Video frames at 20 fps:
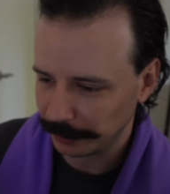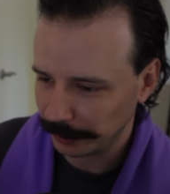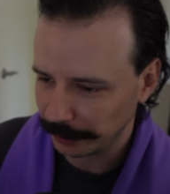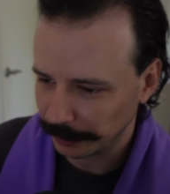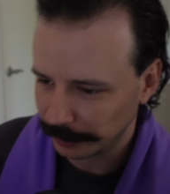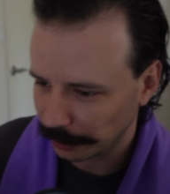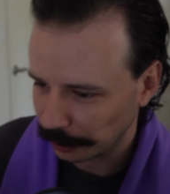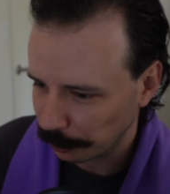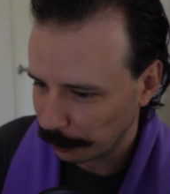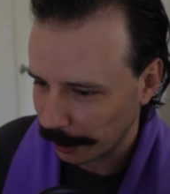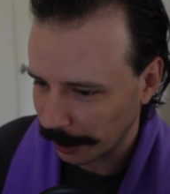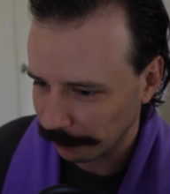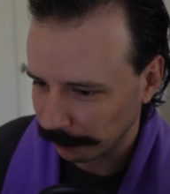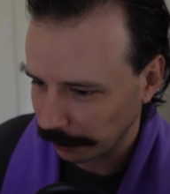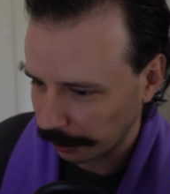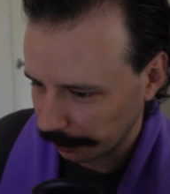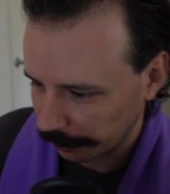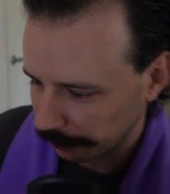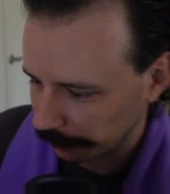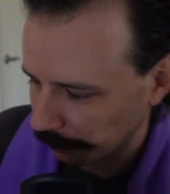you have
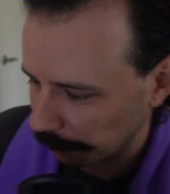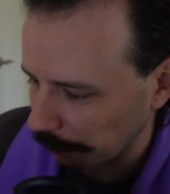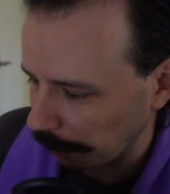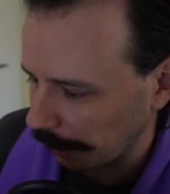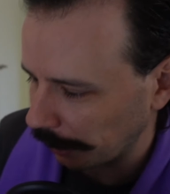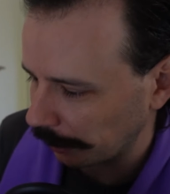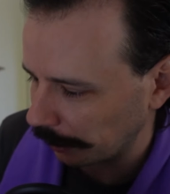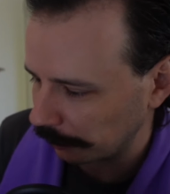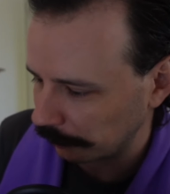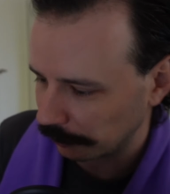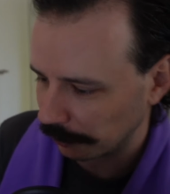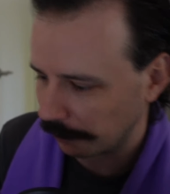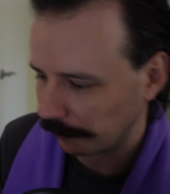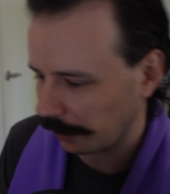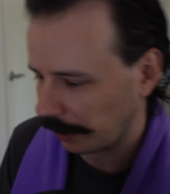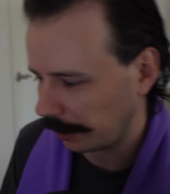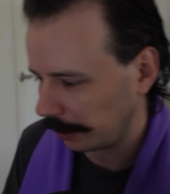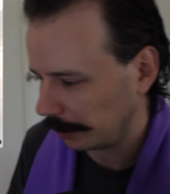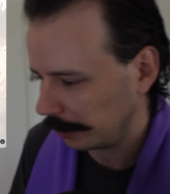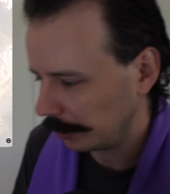like the makings of
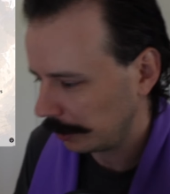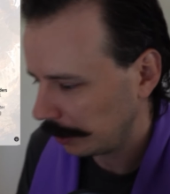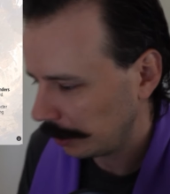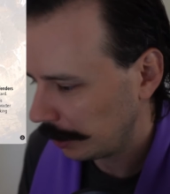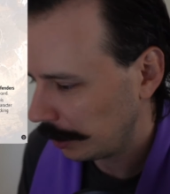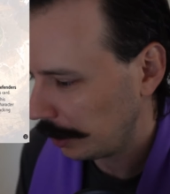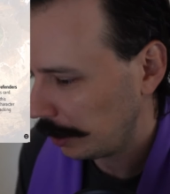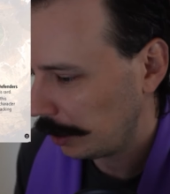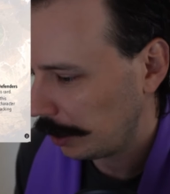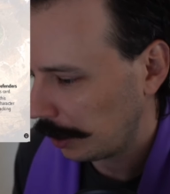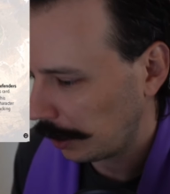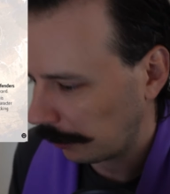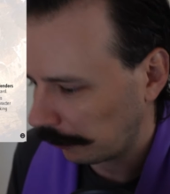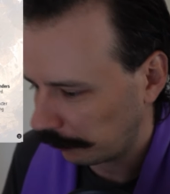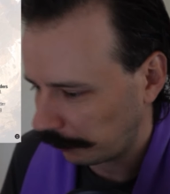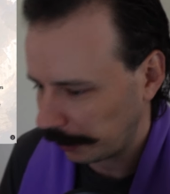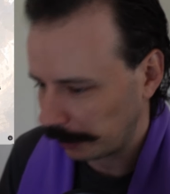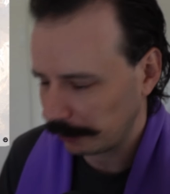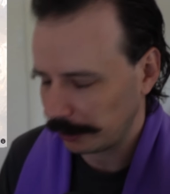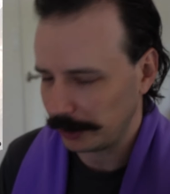a
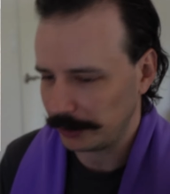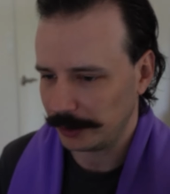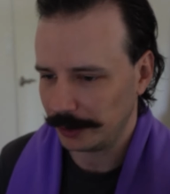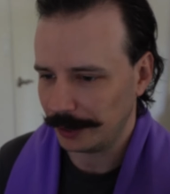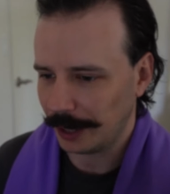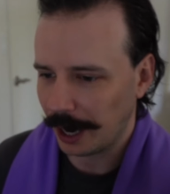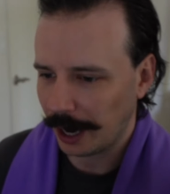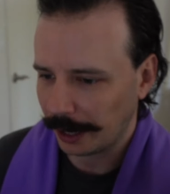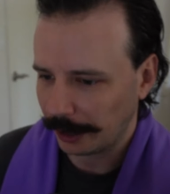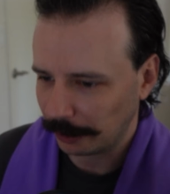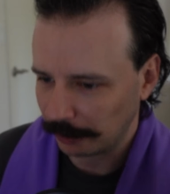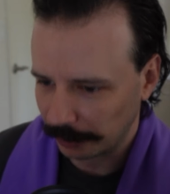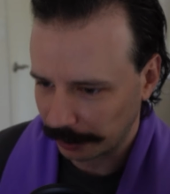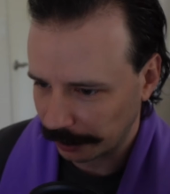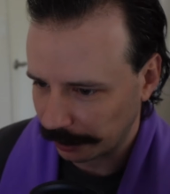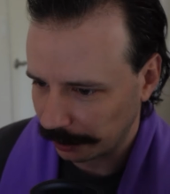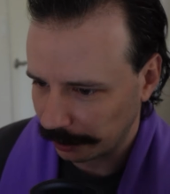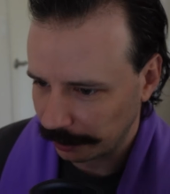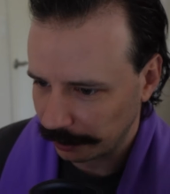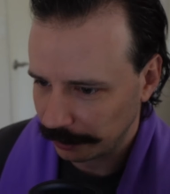very
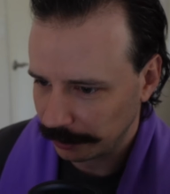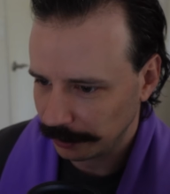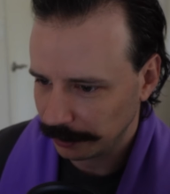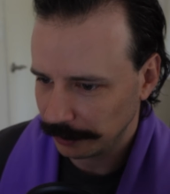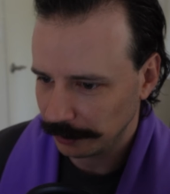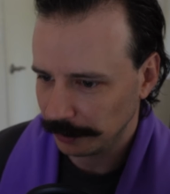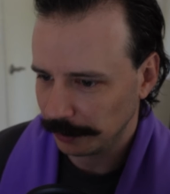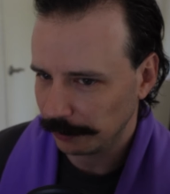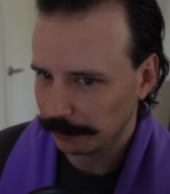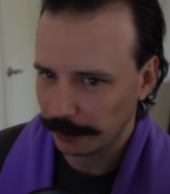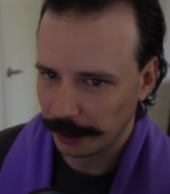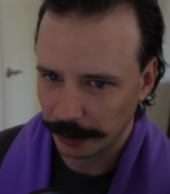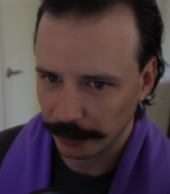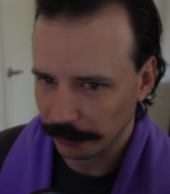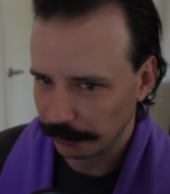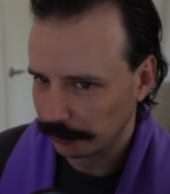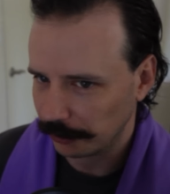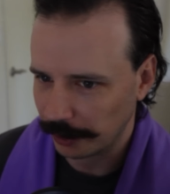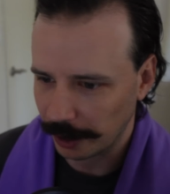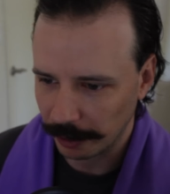denial-y Defender
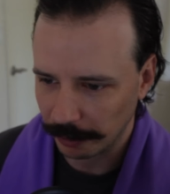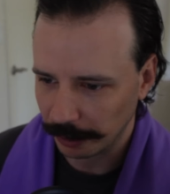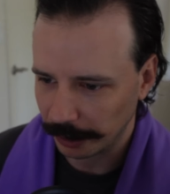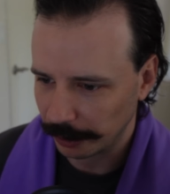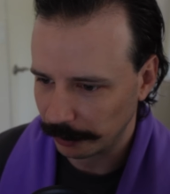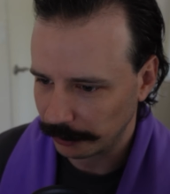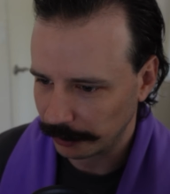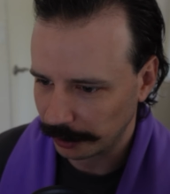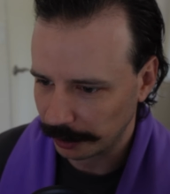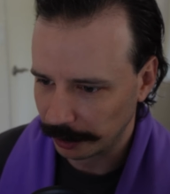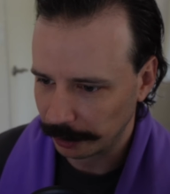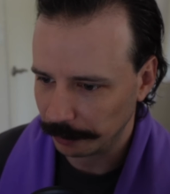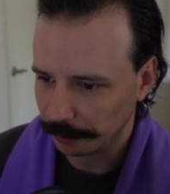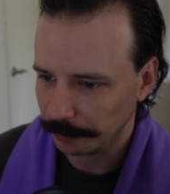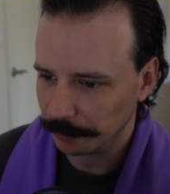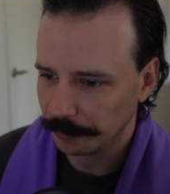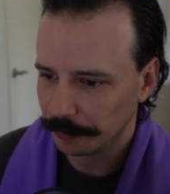scenario team.